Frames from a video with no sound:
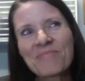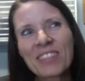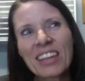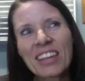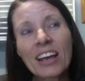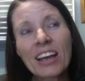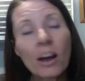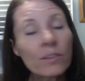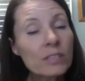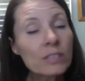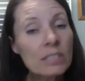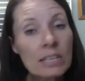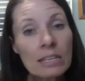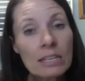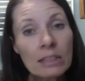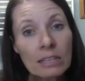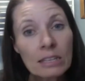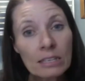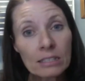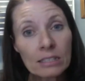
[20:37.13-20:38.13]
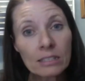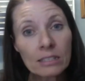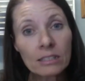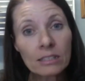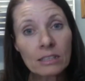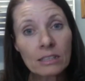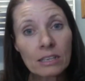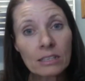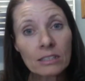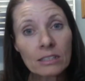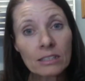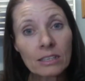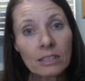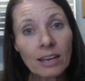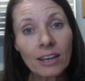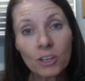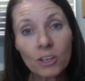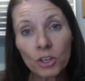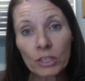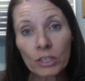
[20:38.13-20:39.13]
I've seen these
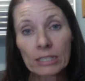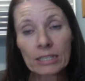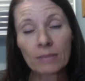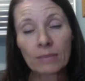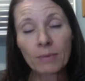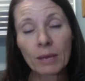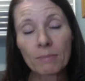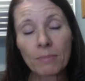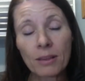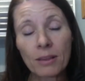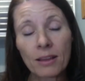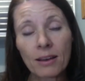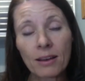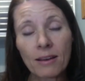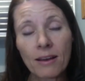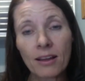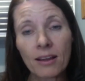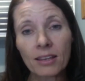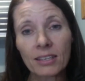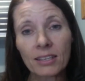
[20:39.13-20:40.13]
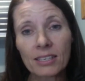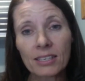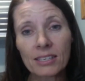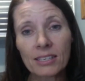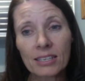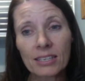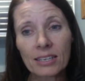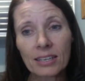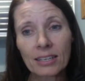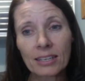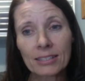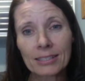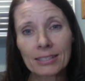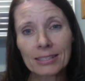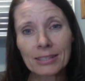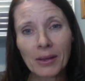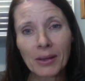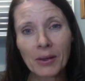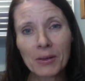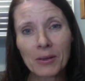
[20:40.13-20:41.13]
countries that people are listing. And
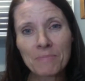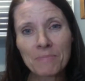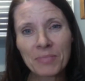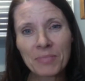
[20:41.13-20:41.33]
so,